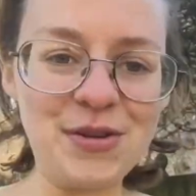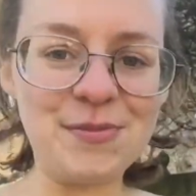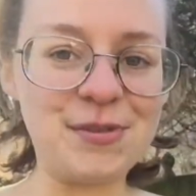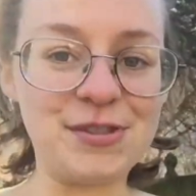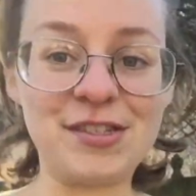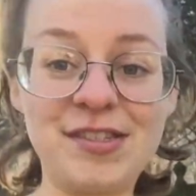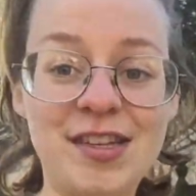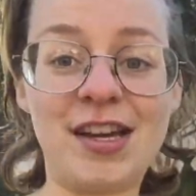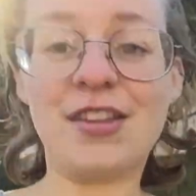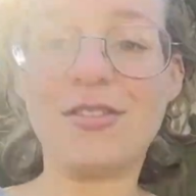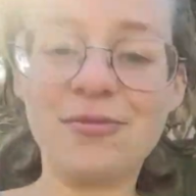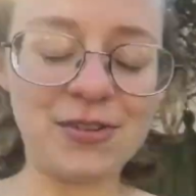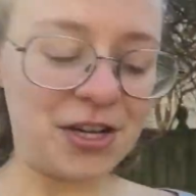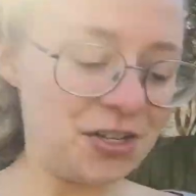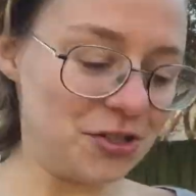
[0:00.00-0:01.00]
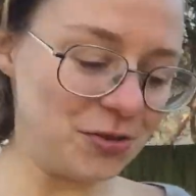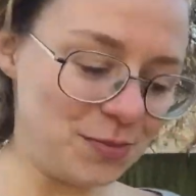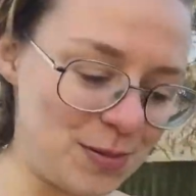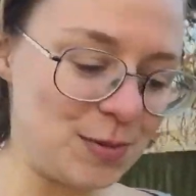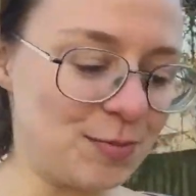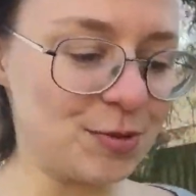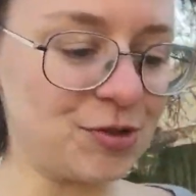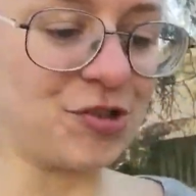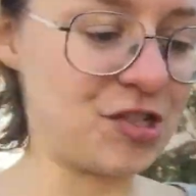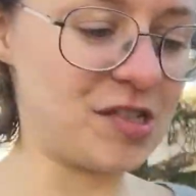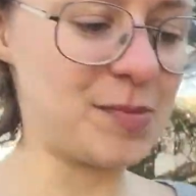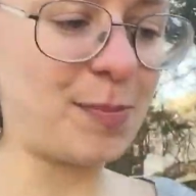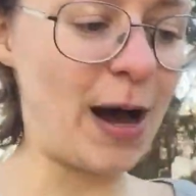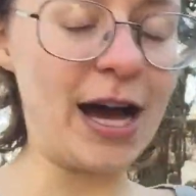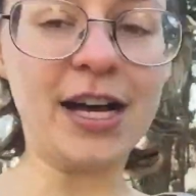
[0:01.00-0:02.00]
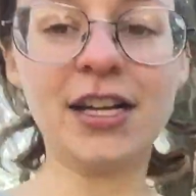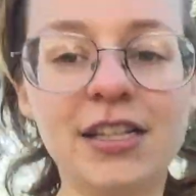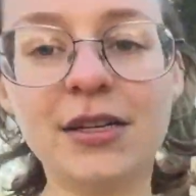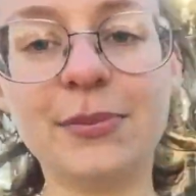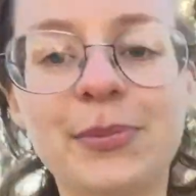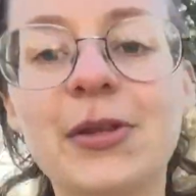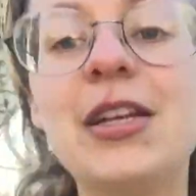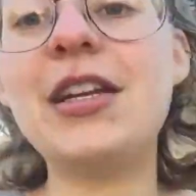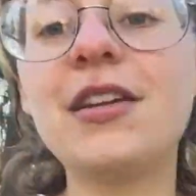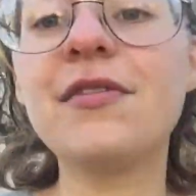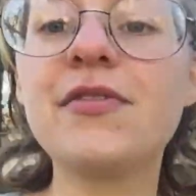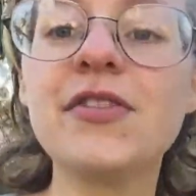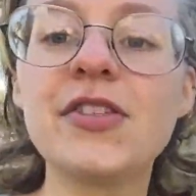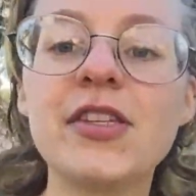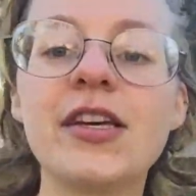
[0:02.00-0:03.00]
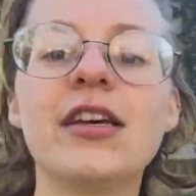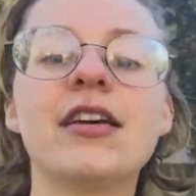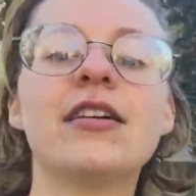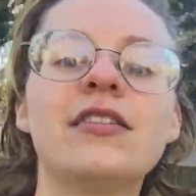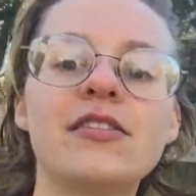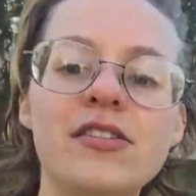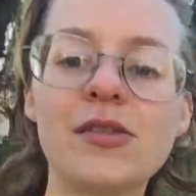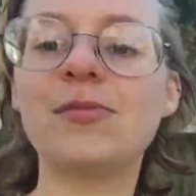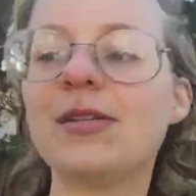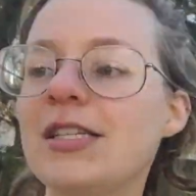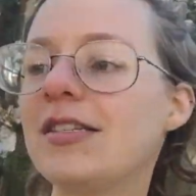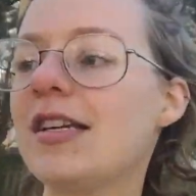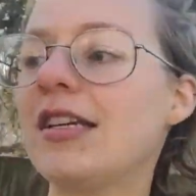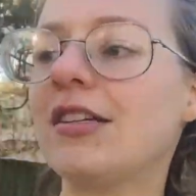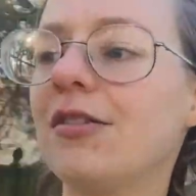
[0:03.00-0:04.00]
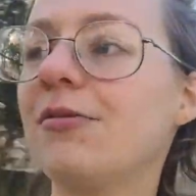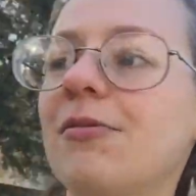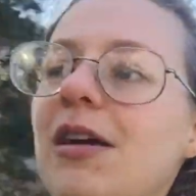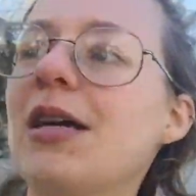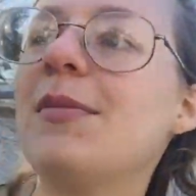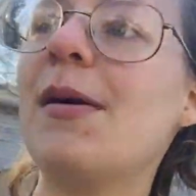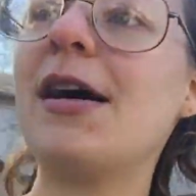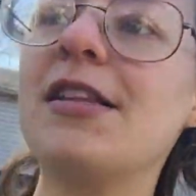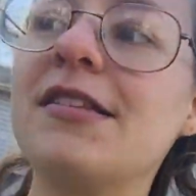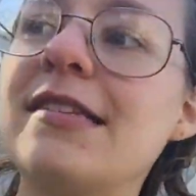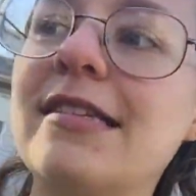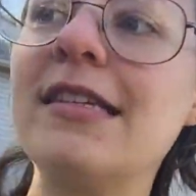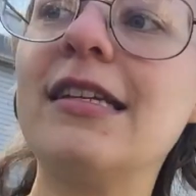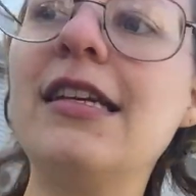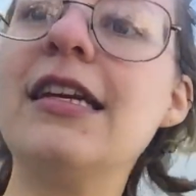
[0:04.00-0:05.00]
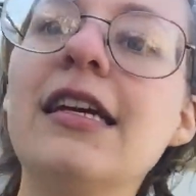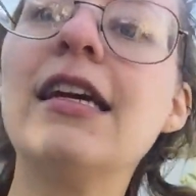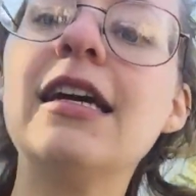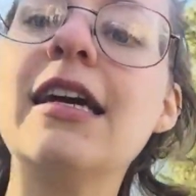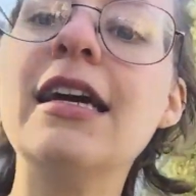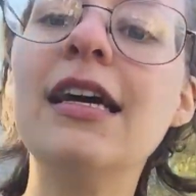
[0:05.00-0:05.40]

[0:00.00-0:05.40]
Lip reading: them on the side of the road. People just pile up leaves to be taken away by the city